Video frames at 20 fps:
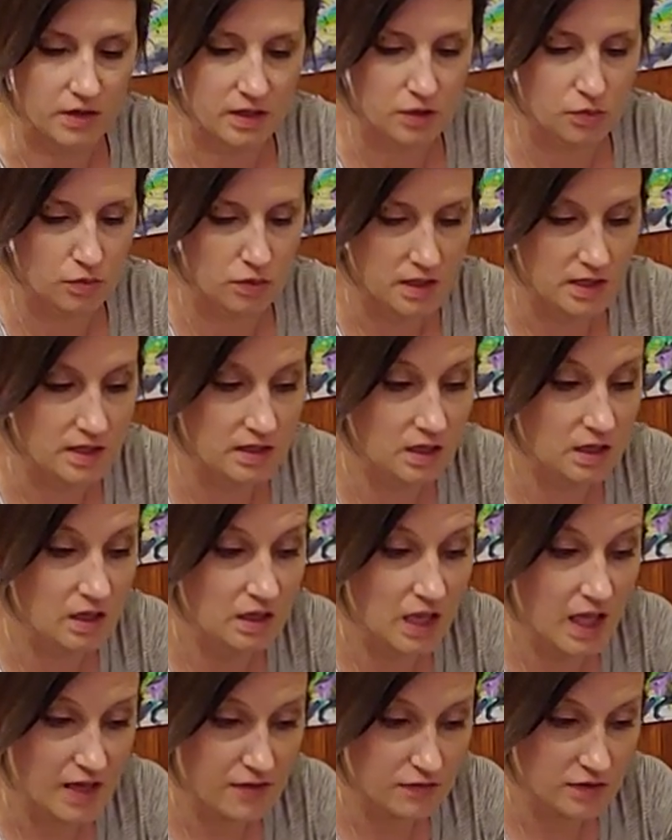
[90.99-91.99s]
This one is
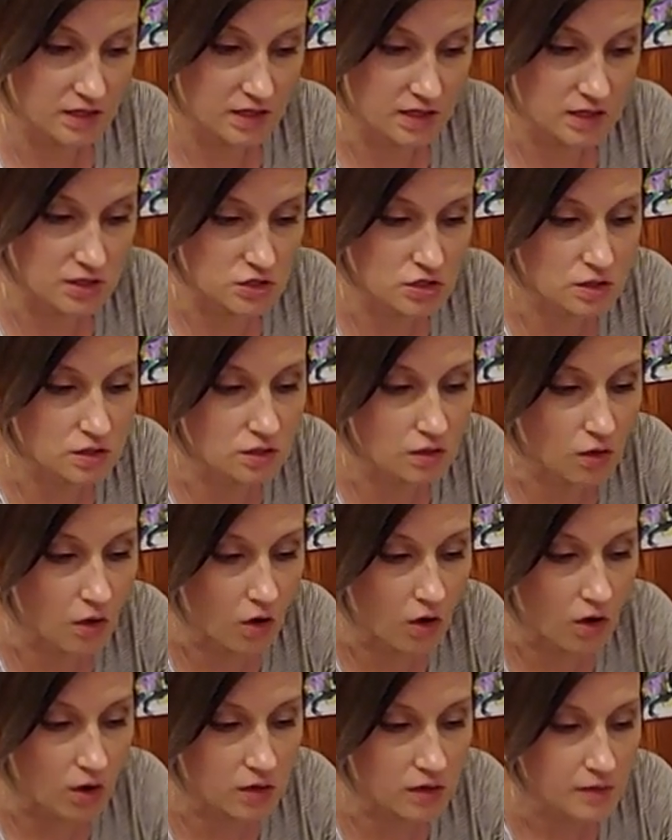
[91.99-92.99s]
11 inches
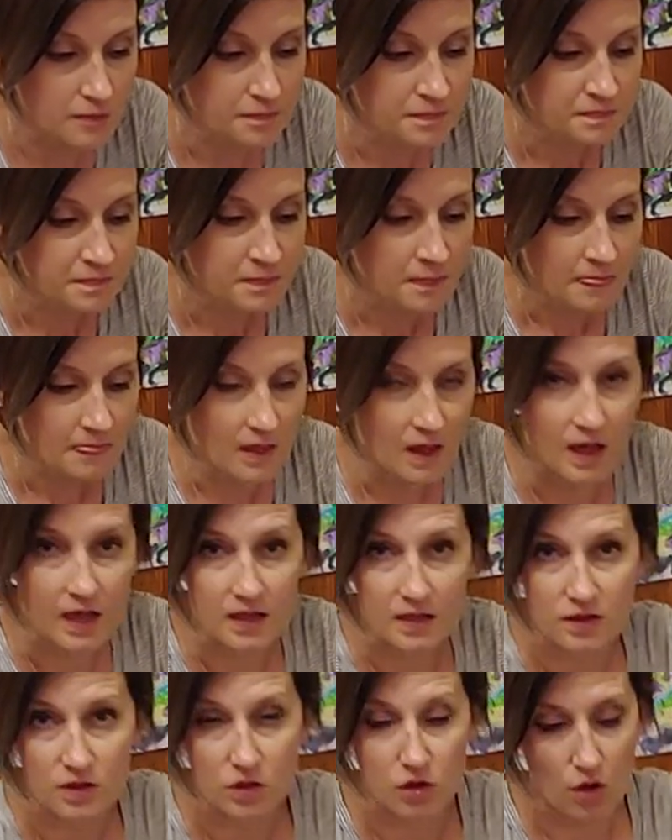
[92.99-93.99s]
long.
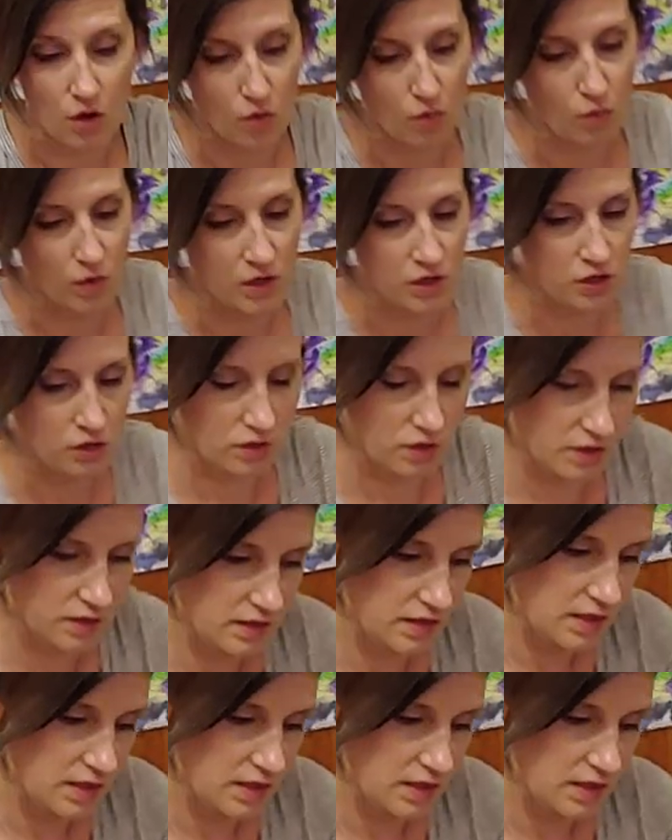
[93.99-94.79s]
And so what you're going